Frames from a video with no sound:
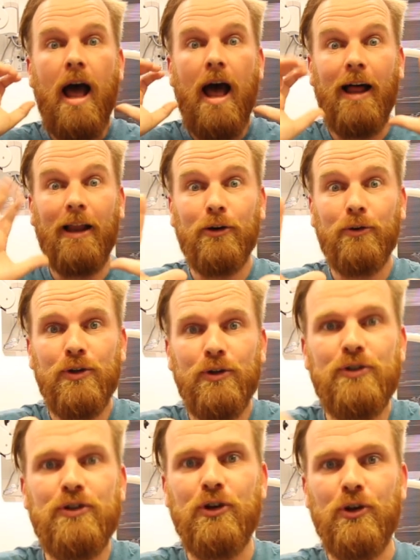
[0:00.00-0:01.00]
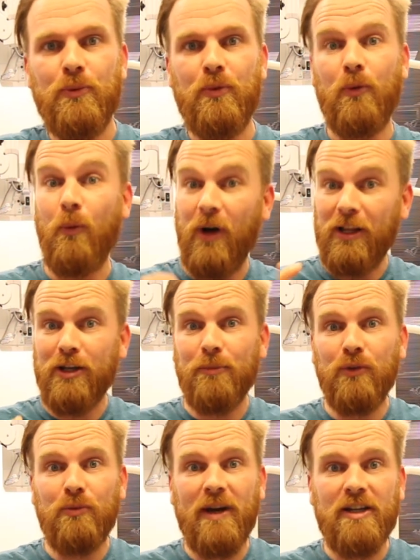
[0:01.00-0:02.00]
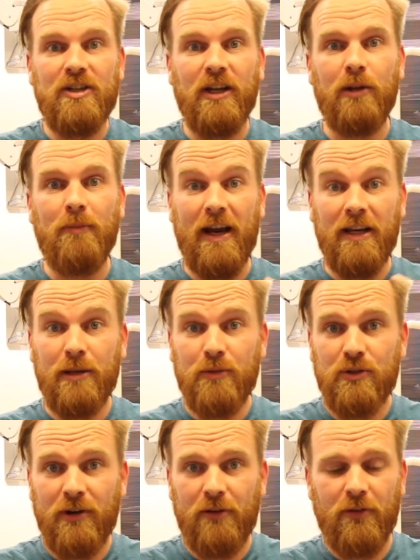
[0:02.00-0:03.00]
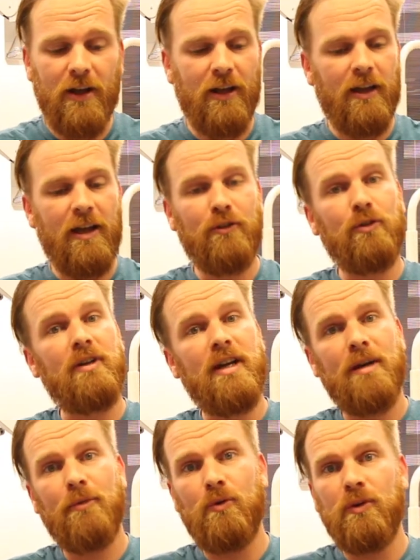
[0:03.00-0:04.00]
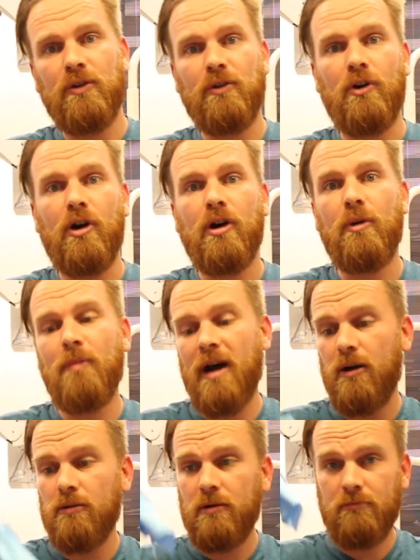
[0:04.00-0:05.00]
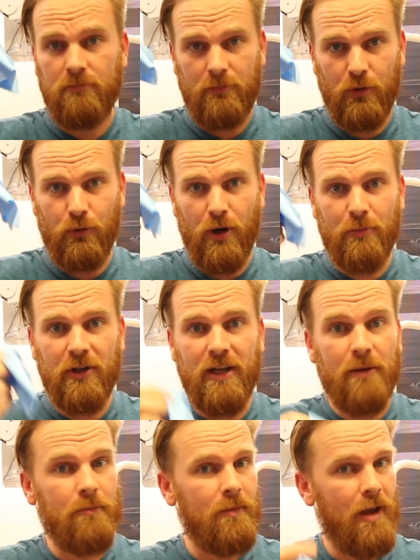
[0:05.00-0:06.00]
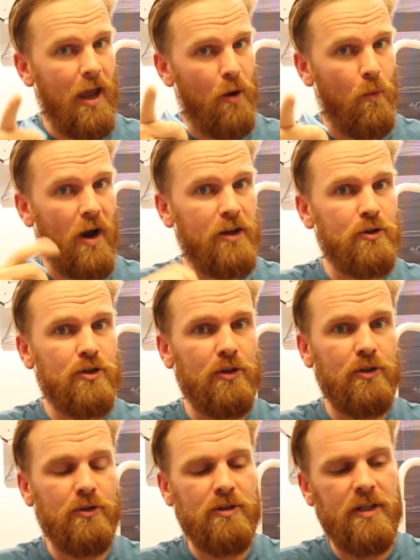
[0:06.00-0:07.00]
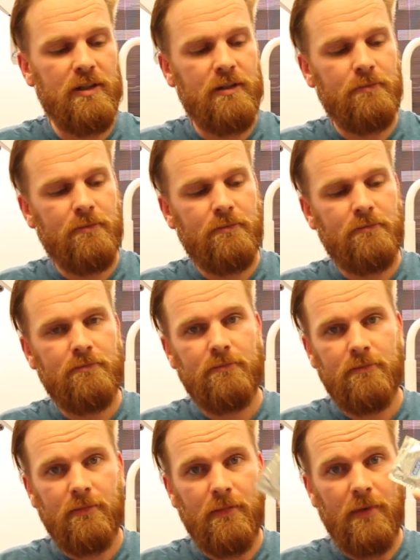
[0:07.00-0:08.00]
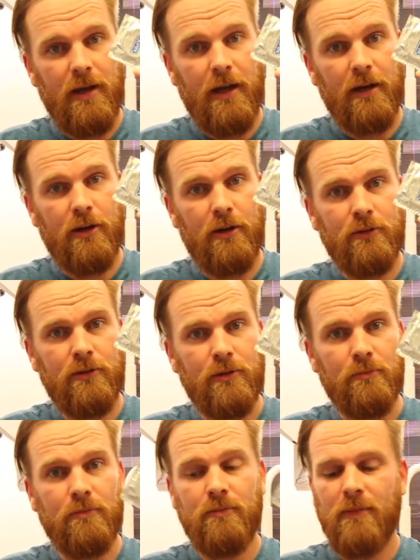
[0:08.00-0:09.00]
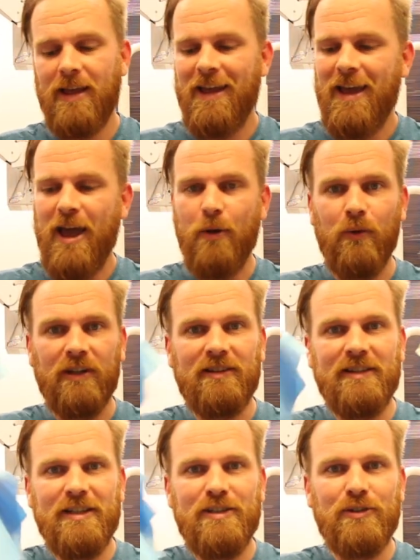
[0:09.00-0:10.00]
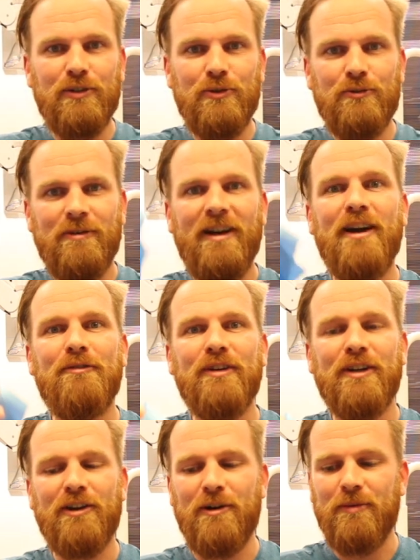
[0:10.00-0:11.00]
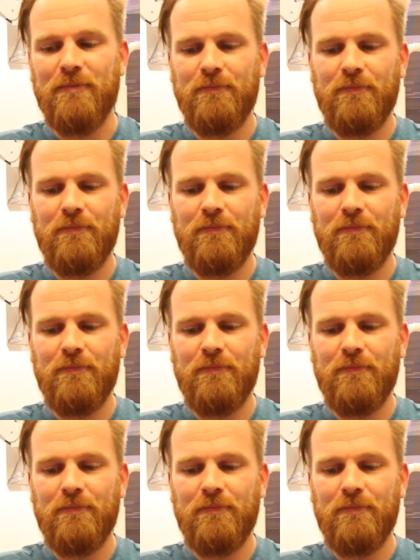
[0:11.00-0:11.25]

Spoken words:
Hello YouTube, welcome to my channel. My name is Rafael and today I'm going to talk about the rubberdam and why you should use it, and a condom and what these two have in common.